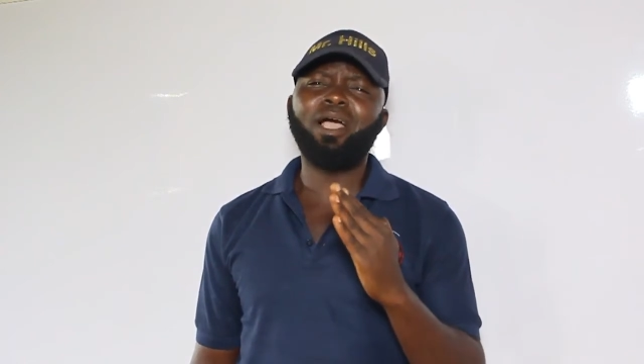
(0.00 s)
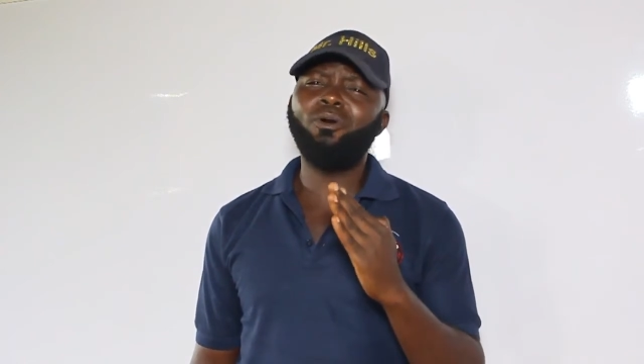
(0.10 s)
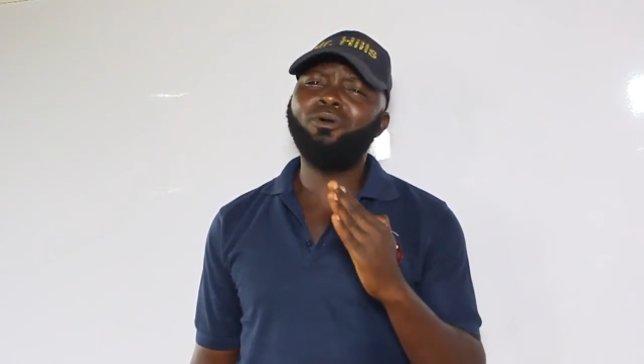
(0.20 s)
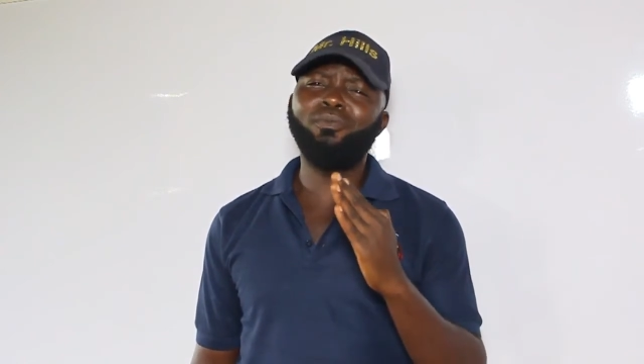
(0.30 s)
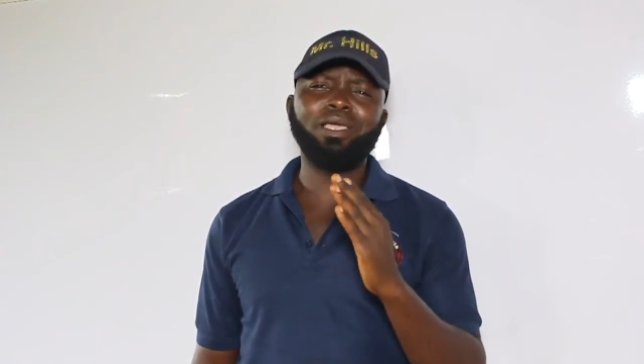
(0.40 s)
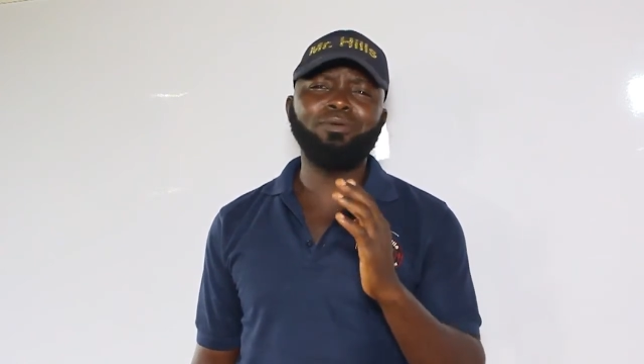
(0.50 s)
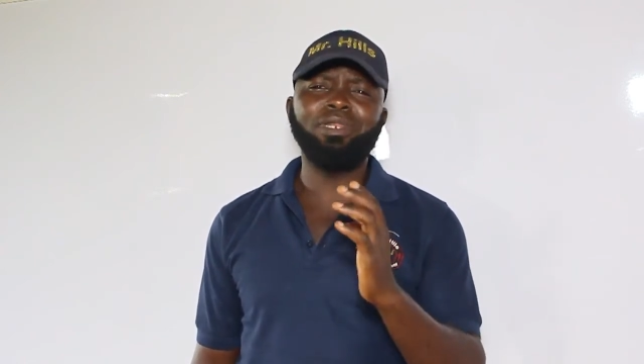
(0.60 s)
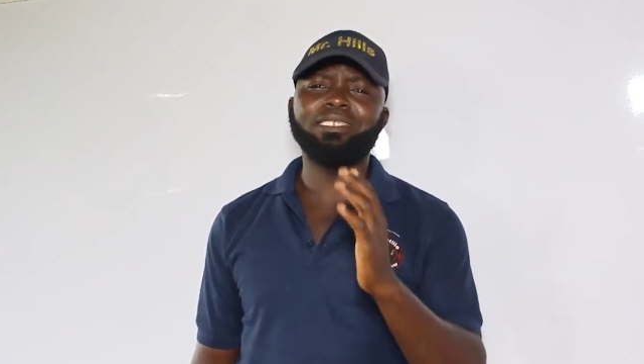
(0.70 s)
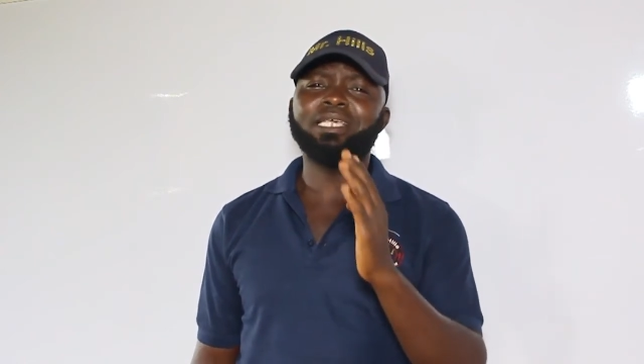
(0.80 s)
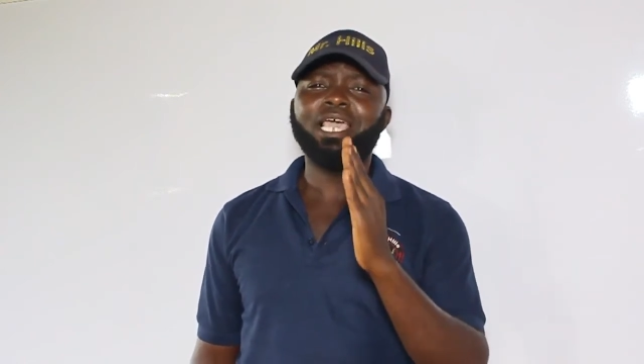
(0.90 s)
Oh my
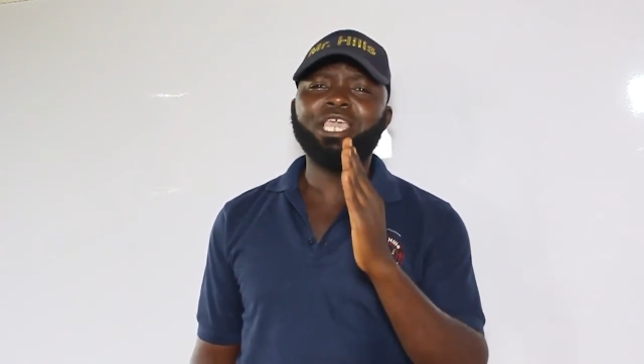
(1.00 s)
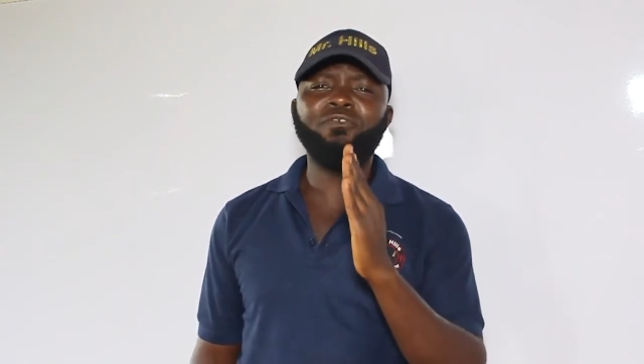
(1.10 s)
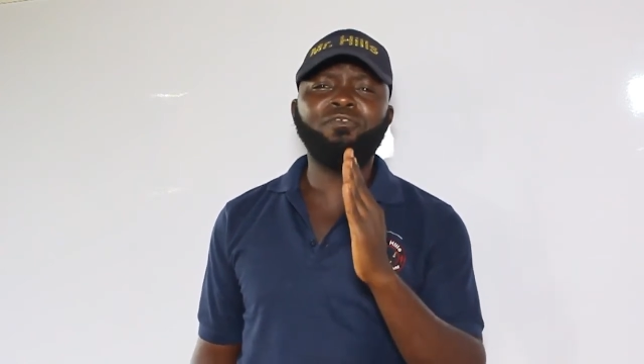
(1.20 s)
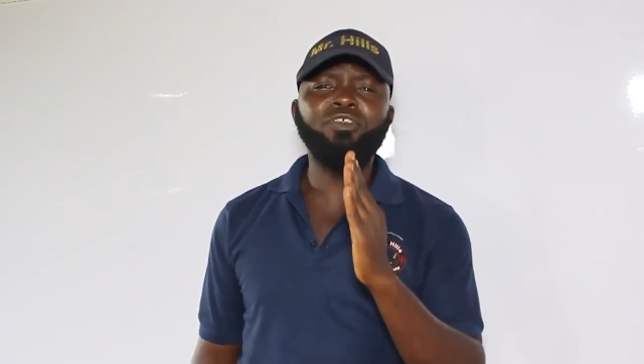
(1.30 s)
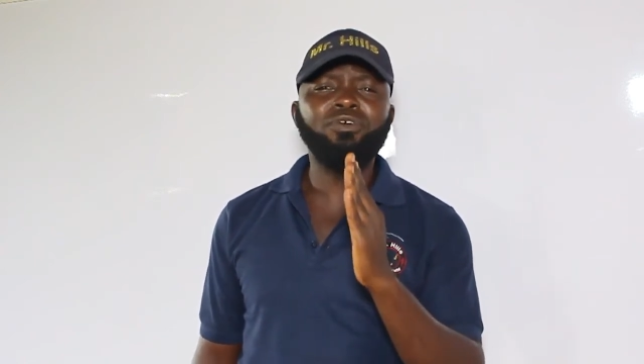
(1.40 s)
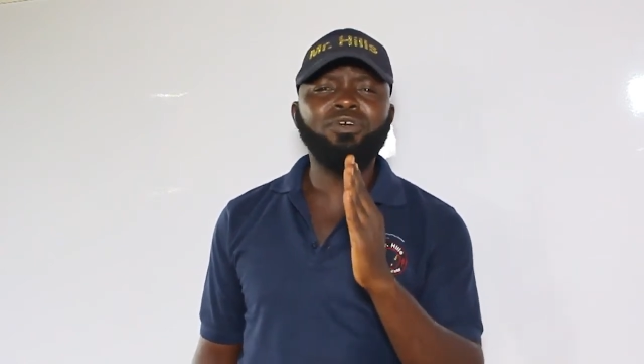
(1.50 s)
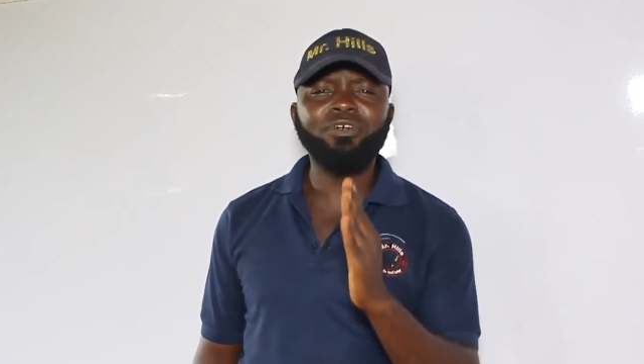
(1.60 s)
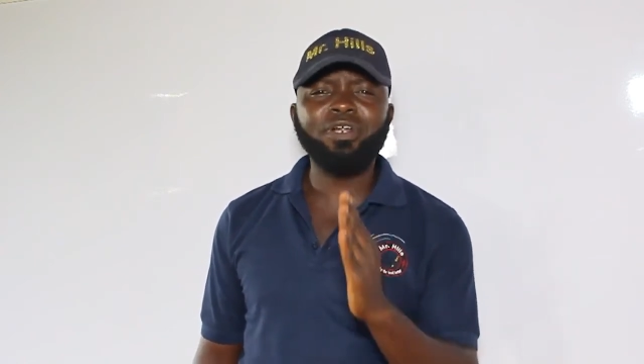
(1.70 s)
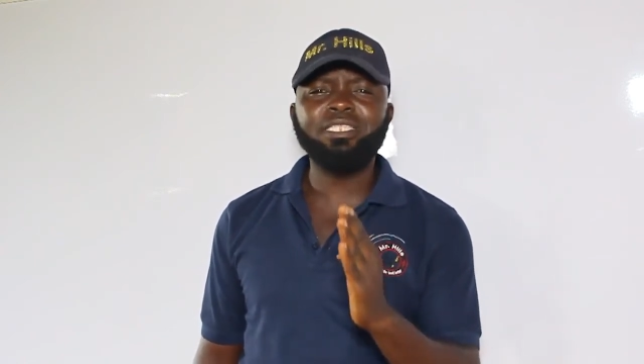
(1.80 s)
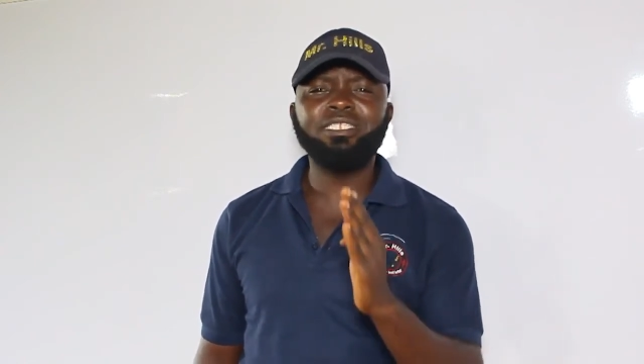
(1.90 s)
goodness, if you
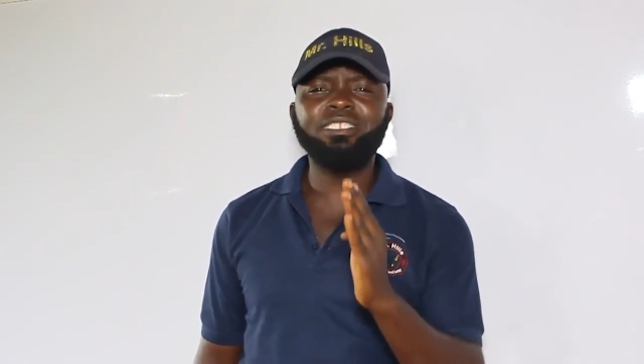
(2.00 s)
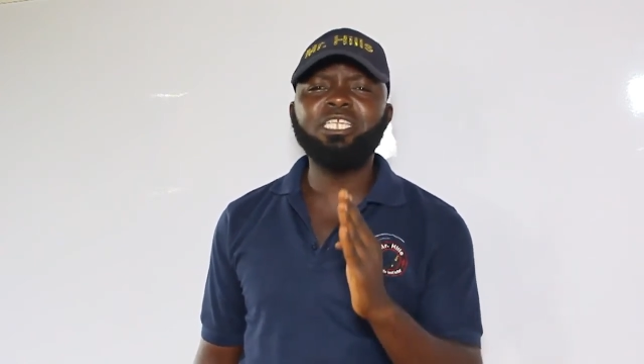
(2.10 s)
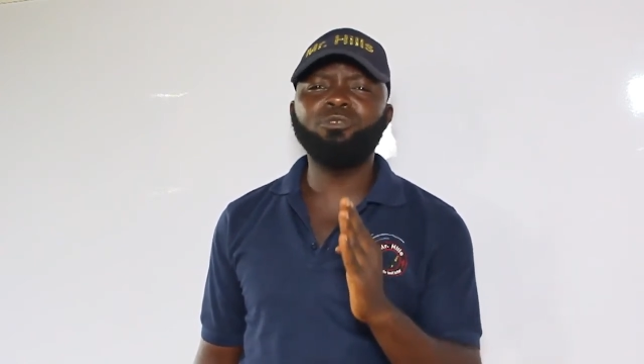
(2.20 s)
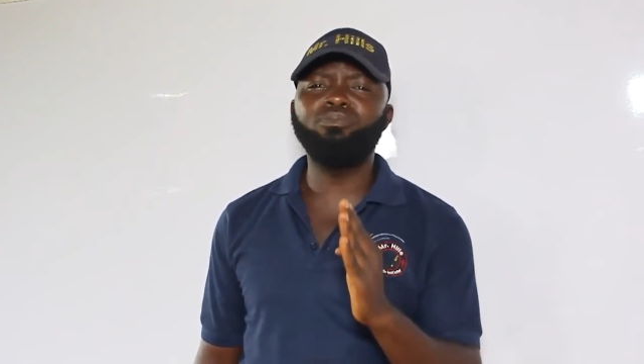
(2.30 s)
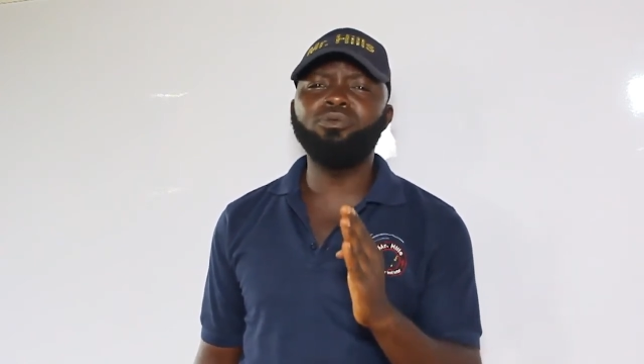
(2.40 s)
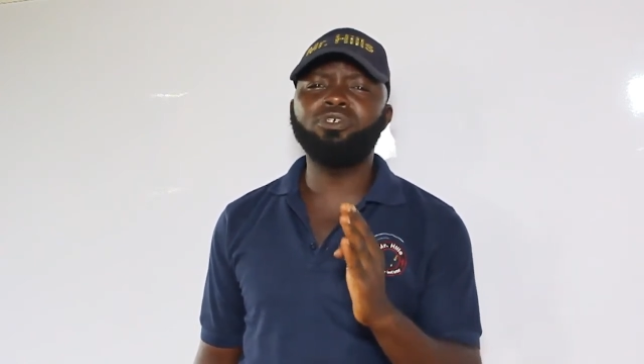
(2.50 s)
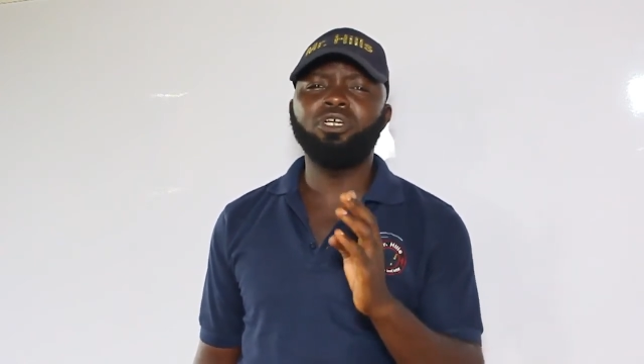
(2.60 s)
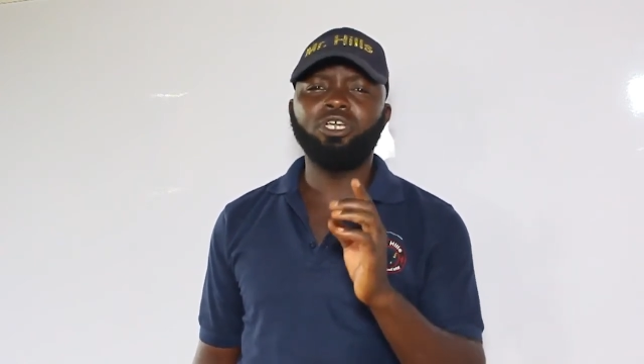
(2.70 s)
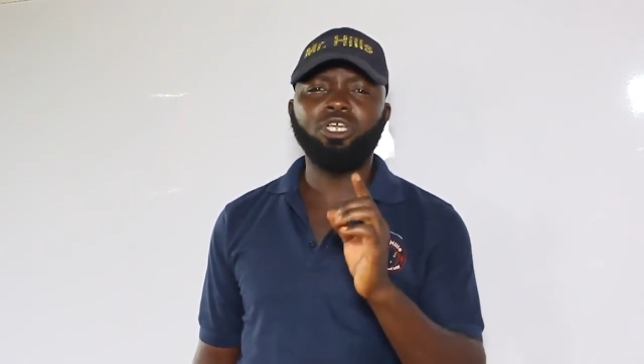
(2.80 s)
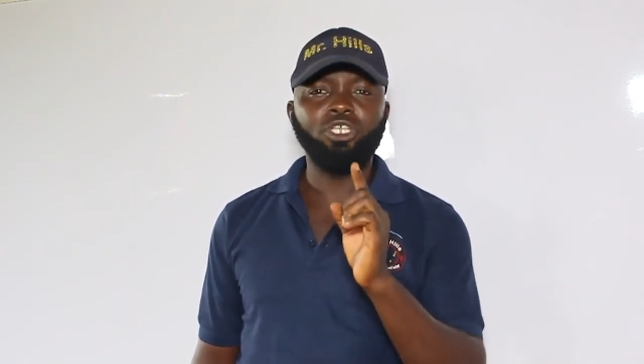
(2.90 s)
read this book,